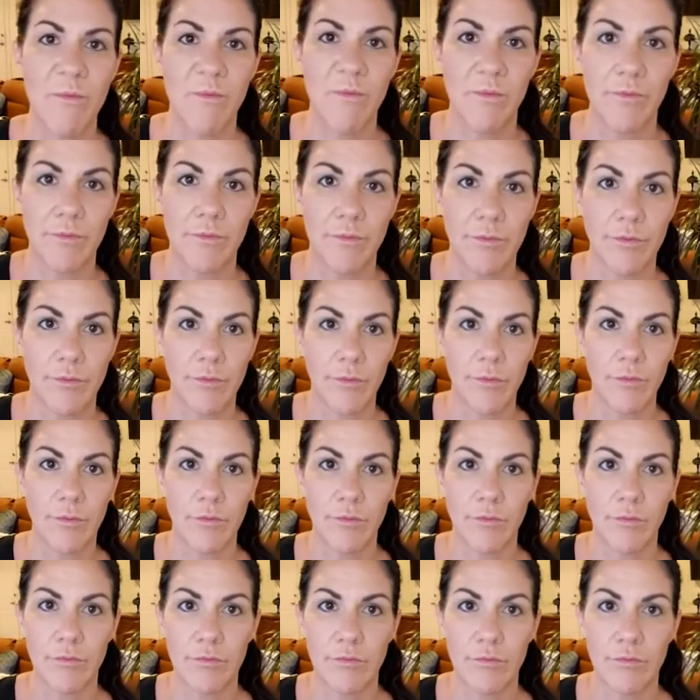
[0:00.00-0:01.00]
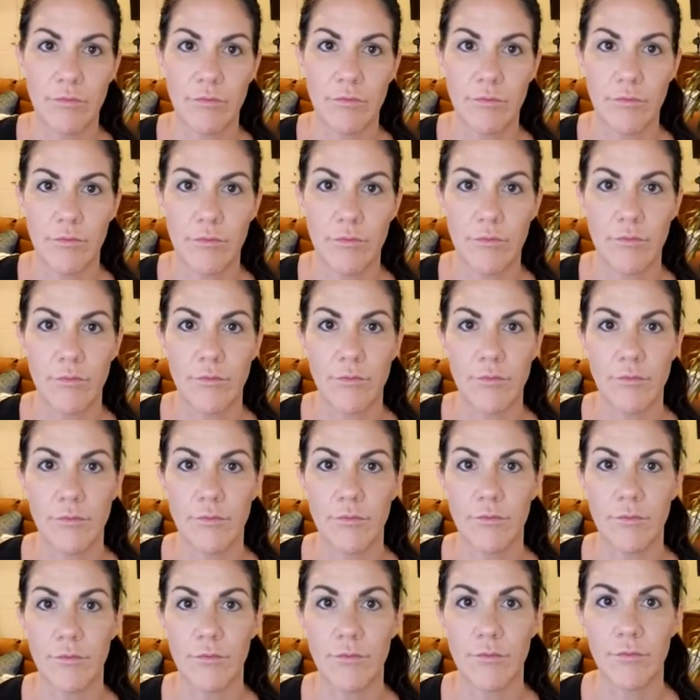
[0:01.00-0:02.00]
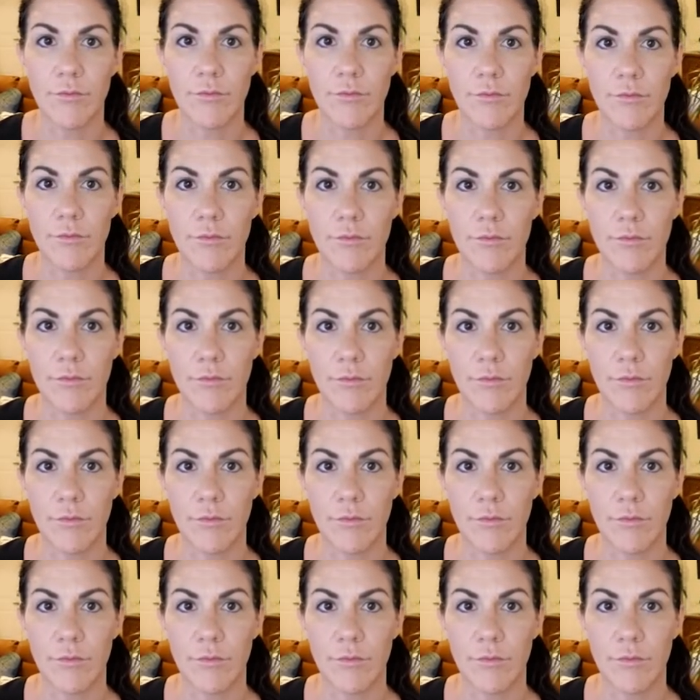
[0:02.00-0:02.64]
This person isn't speaking.